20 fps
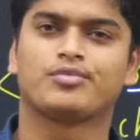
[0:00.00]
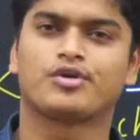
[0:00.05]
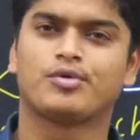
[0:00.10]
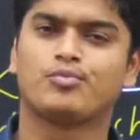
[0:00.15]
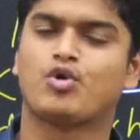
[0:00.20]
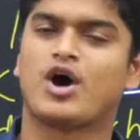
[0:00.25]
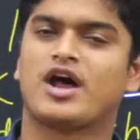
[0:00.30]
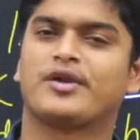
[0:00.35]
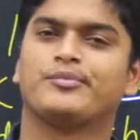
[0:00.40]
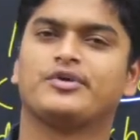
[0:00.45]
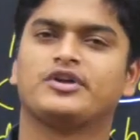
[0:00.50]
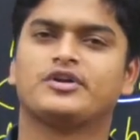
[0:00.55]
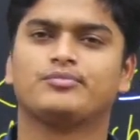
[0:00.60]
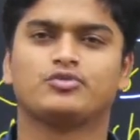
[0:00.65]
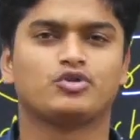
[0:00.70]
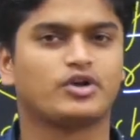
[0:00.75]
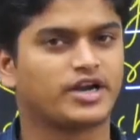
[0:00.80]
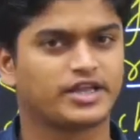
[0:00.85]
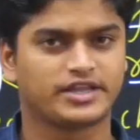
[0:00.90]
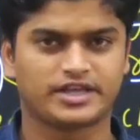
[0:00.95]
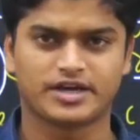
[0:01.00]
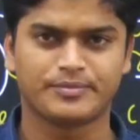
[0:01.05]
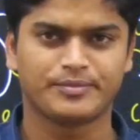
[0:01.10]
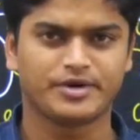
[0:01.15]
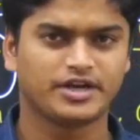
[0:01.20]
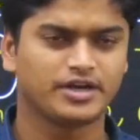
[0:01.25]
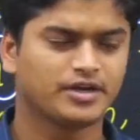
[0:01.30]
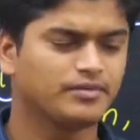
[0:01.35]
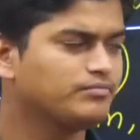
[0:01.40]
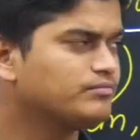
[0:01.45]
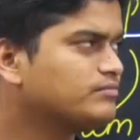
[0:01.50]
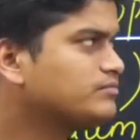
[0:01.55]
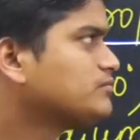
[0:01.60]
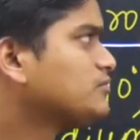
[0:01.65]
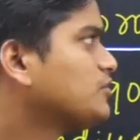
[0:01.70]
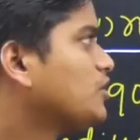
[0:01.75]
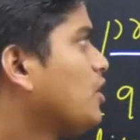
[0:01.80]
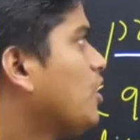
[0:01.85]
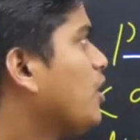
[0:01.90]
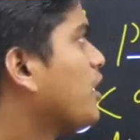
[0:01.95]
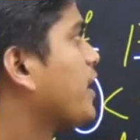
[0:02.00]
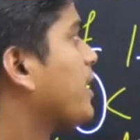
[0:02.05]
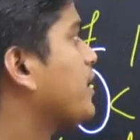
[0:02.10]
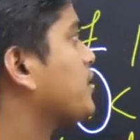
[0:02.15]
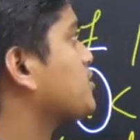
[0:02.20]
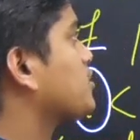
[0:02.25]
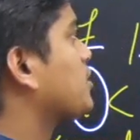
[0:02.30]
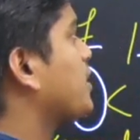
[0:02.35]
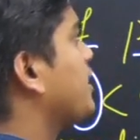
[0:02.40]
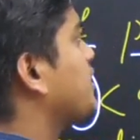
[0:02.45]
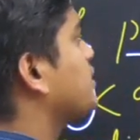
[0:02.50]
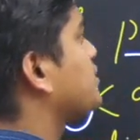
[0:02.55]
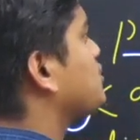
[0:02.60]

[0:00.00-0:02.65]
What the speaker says: from one medium to another medium, okay. So light